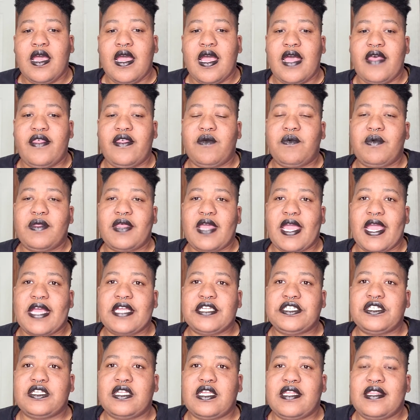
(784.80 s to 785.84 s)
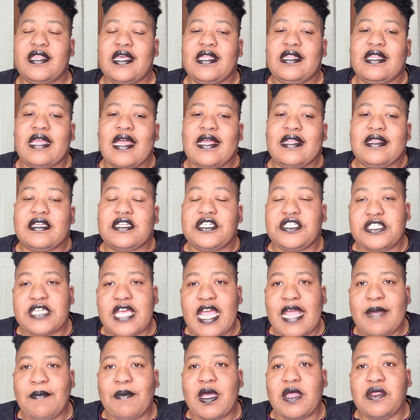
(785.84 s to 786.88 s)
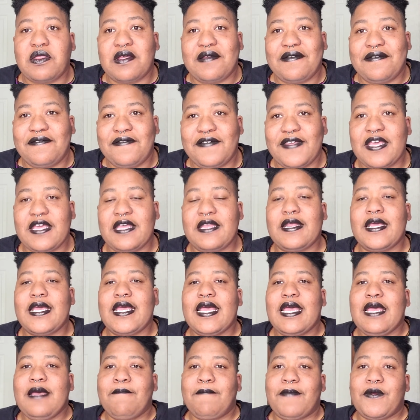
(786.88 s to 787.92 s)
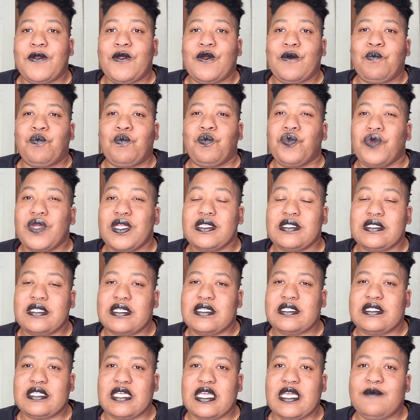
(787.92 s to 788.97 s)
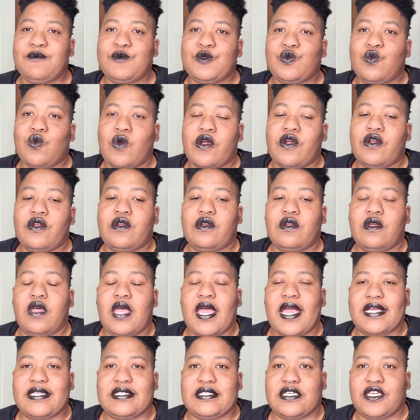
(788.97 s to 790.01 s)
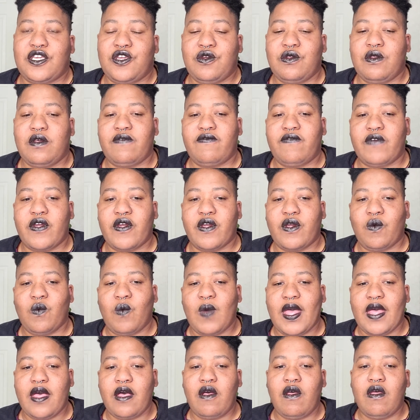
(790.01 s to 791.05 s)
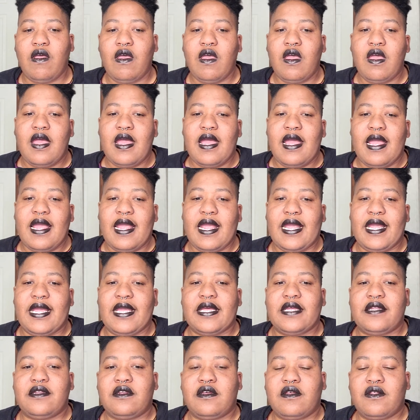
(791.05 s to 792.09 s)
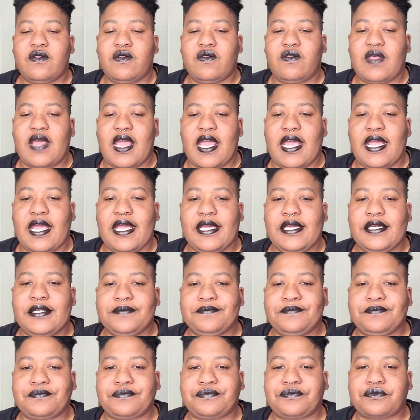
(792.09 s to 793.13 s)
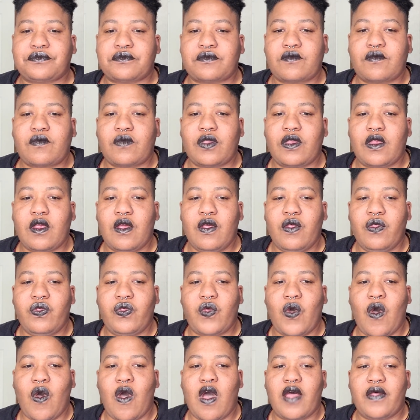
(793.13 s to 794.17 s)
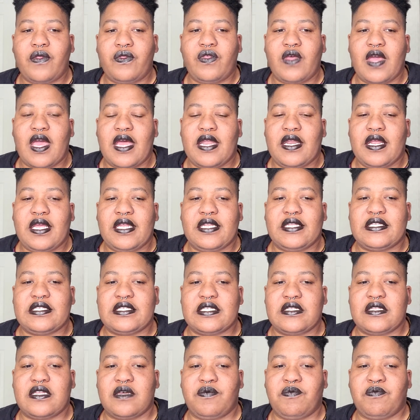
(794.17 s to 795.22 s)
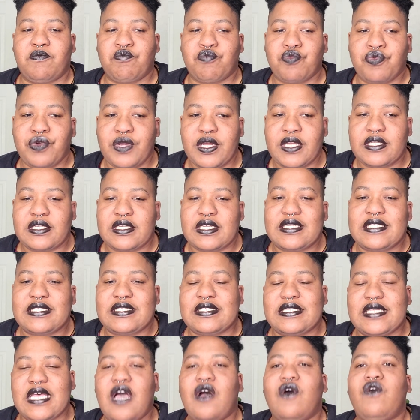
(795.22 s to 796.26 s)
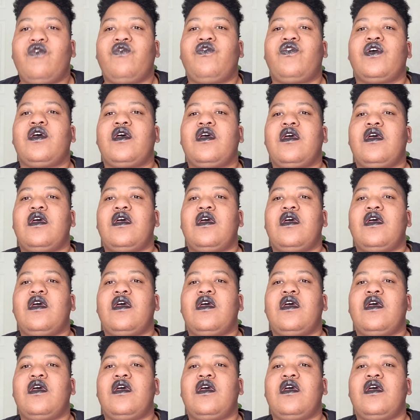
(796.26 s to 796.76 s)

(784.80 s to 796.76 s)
And then with Angela, they liked the shape and the fit, but her princess seams weren't executed very well, and they thought that the print itself,